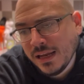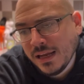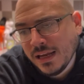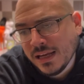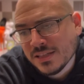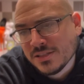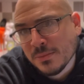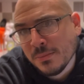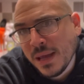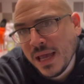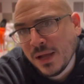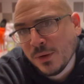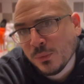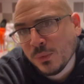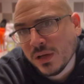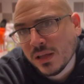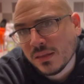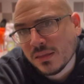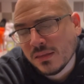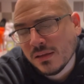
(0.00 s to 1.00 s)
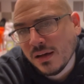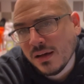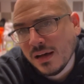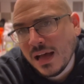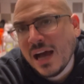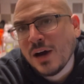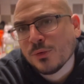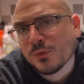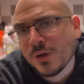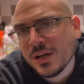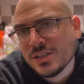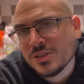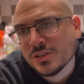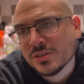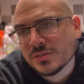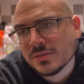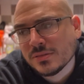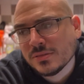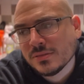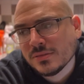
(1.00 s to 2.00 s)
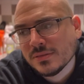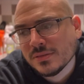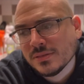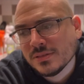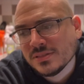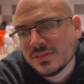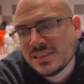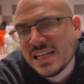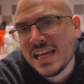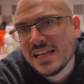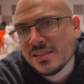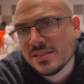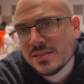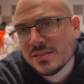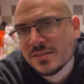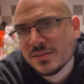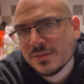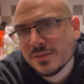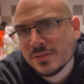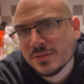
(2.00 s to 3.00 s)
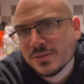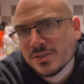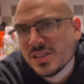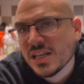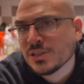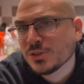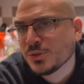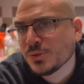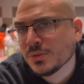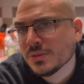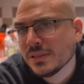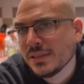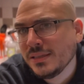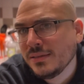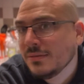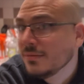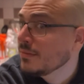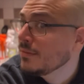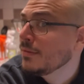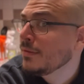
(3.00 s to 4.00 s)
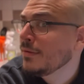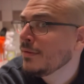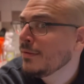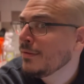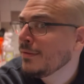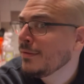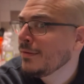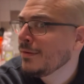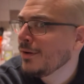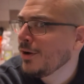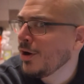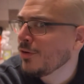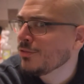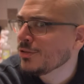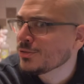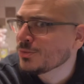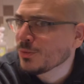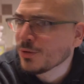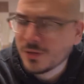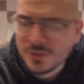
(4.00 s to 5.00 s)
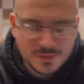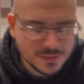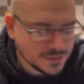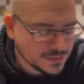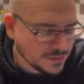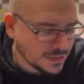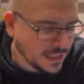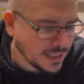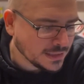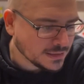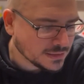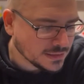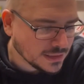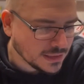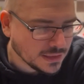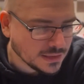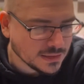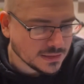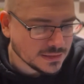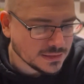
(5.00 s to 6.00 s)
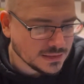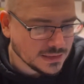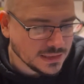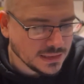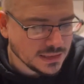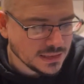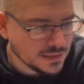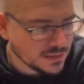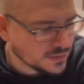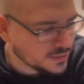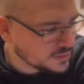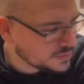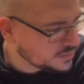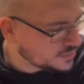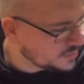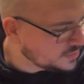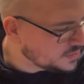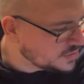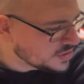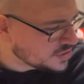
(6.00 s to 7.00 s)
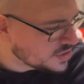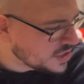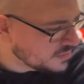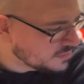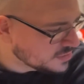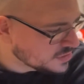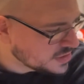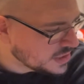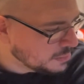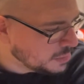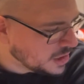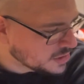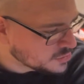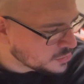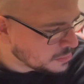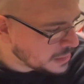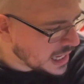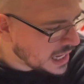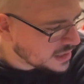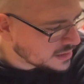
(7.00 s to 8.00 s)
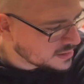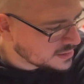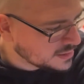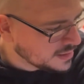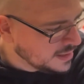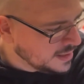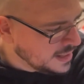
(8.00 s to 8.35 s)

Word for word: is a man with uh, outrageous tastes sensually of this world. And uh, he discovers the puzzle box.